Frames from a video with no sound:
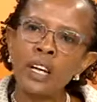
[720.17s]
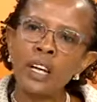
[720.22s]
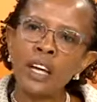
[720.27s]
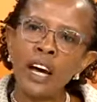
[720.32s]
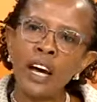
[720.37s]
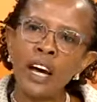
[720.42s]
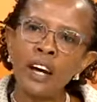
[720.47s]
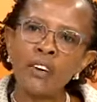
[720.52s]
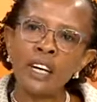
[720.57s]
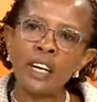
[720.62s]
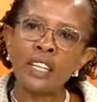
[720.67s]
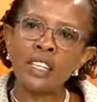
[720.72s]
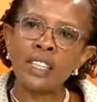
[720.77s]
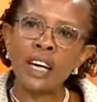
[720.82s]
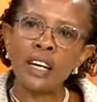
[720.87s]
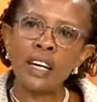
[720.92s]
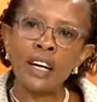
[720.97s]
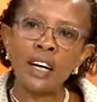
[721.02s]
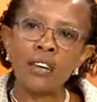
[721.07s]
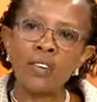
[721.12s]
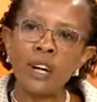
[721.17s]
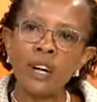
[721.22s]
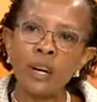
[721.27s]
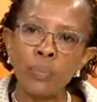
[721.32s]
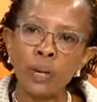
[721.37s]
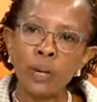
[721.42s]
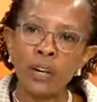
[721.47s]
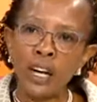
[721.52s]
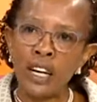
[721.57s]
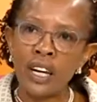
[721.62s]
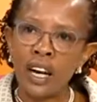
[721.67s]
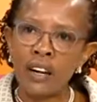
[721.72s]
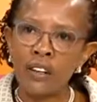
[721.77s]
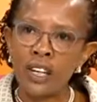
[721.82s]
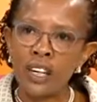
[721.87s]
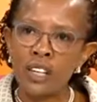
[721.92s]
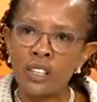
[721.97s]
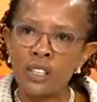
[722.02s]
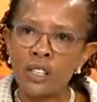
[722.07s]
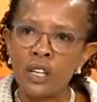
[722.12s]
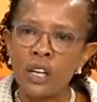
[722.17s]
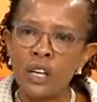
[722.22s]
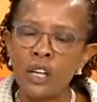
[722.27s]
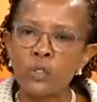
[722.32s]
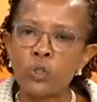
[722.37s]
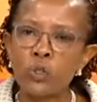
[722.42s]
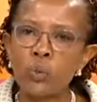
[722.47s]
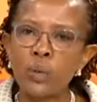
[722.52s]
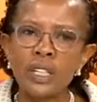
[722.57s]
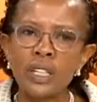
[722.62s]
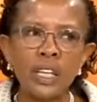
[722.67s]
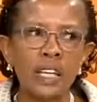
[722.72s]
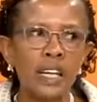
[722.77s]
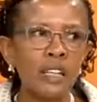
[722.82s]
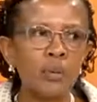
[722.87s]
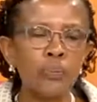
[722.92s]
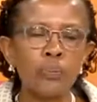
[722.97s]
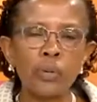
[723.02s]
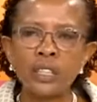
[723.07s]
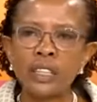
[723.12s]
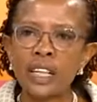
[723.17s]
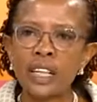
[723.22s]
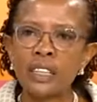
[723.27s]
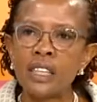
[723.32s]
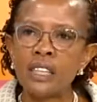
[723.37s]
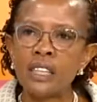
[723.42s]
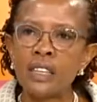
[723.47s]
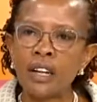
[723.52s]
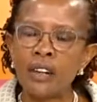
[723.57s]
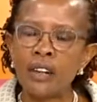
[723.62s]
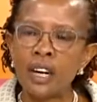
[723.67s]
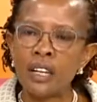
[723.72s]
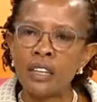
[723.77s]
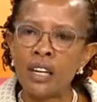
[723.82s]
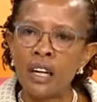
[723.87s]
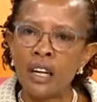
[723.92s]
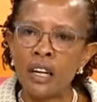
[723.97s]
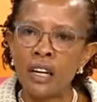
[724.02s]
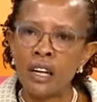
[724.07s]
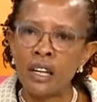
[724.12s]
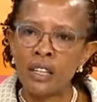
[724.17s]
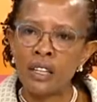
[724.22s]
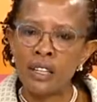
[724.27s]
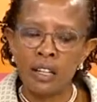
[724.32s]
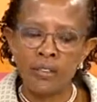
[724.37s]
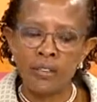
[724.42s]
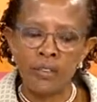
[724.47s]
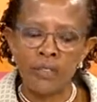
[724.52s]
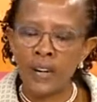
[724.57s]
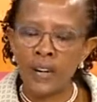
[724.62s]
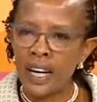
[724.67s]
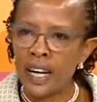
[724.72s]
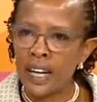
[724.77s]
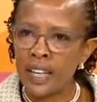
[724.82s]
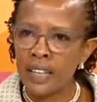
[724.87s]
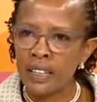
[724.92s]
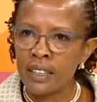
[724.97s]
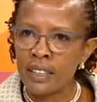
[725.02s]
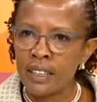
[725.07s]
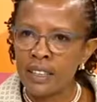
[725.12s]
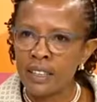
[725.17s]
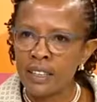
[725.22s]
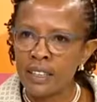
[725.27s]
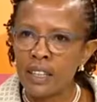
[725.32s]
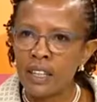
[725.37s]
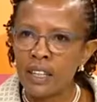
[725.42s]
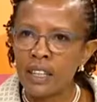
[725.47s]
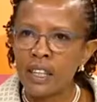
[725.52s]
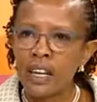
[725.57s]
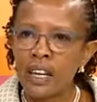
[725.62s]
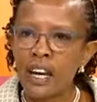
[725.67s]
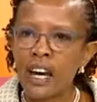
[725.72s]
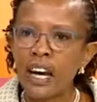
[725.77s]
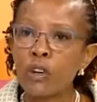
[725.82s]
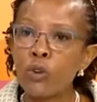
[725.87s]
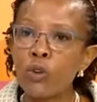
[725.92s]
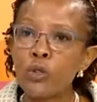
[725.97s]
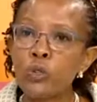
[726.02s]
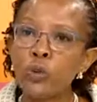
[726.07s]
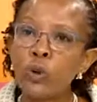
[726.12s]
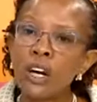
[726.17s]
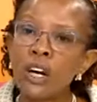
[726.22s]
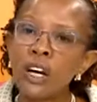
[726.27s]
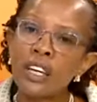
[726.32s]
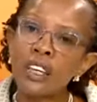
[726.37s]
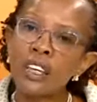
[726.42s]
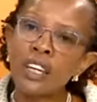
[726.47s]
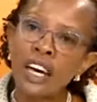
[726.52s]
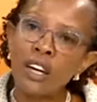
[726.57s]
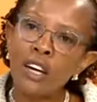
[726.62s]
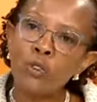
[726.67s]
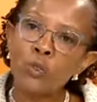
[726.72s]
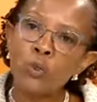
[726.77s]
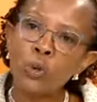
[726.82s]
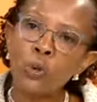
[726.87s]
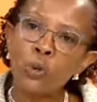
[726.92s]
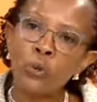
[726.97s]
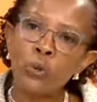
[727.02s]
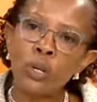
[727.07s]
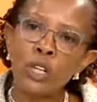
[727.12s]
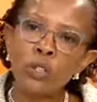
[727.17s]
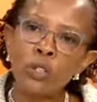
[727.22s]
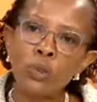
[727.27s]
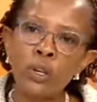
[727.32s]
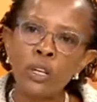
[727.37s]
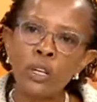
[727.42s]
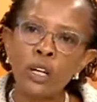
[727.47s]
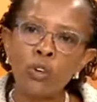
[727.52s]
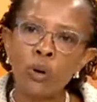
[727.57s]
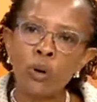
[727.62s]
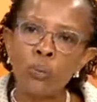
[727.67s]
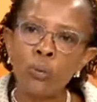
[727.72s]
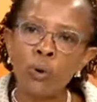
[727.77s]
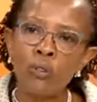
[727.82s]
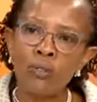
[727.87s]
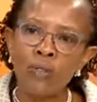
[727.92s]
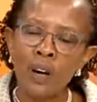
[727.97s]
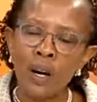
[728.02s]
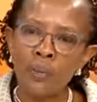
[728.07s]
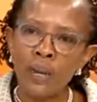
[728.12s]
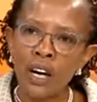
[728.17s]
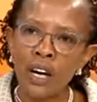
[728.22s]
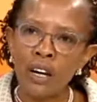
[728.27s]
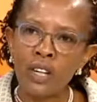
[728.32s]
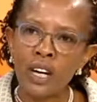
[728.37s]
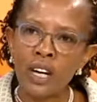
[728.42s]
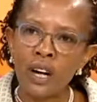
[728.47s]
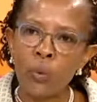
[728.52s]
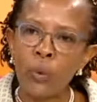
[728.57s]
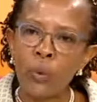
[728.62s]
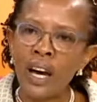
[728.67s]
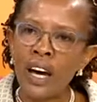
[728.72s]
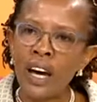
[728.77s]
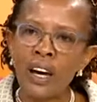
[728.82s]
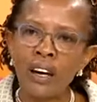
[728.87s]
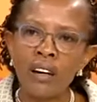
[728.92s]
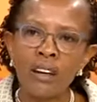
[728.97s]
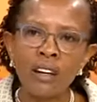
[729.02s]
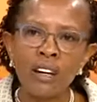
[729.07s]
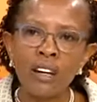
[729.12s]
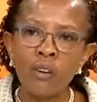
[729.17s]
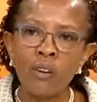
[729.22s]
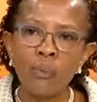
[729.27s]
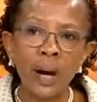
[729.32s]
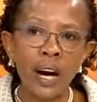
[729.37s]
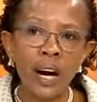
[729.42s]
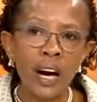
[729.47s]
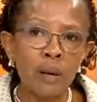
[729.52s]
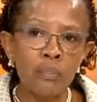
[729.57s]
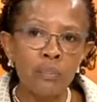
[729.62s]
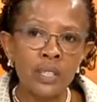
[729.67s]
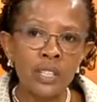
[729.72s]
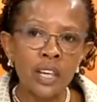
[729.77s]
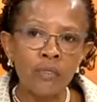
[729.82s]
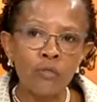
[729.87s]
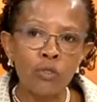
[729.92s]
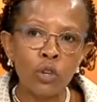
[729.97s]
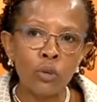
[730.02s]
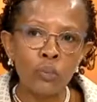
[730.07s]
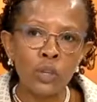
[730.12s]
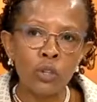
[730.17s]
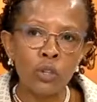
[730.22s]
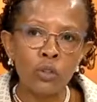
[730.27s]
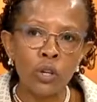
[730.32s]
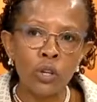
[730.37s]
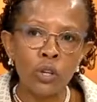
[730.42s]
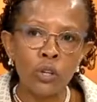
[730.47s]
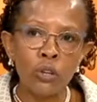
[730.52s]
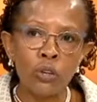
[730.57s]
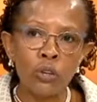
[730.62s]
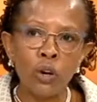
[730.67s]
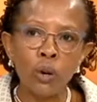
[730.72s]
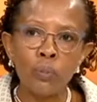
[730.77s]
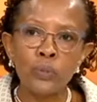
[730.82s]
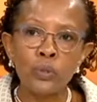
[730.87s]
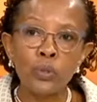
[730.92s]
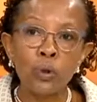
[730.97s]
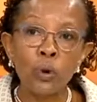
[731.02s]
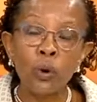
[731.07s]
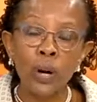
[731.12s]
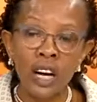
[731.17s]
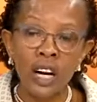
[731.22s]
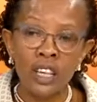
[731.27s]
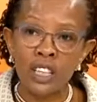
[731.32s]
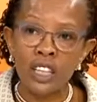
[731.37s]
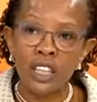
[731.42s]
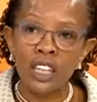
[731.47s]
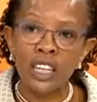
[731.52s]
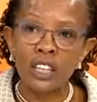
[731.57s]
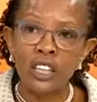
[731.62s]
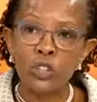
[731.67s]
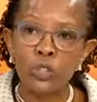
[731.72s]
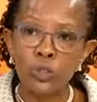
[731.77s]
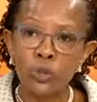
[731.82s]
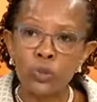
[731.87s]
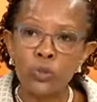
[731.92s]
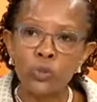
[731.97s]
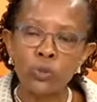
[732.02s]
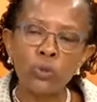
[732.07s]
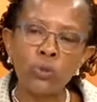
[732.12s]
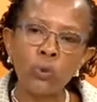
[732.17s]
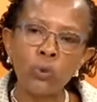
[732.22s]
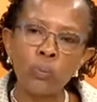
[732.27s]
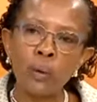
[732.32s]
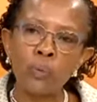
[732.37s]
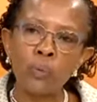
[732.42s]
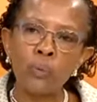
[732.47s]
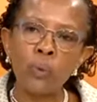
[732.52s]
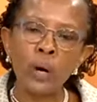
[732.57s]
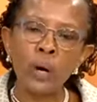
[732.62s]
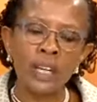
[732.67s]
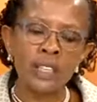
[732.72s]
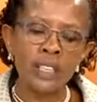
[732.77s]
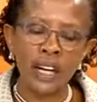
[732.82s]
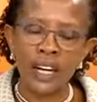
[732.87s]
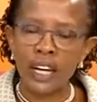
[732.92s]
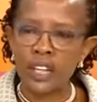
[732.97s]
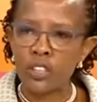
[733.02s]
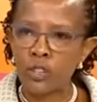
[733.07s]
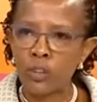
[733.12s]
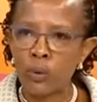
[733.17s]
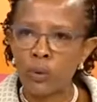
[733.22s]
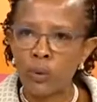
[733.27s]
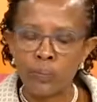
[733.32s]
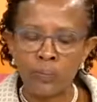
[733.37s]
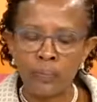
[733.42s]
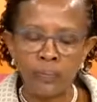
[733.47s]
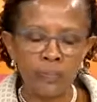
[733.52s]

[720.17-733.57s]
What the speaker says: in areas that are riparian areas, so basically protecting the river line. And also, they can also grow it on a normal farm area where perhaps they have not been growing crops, or actually can choose to grow bamboo as a cash crop.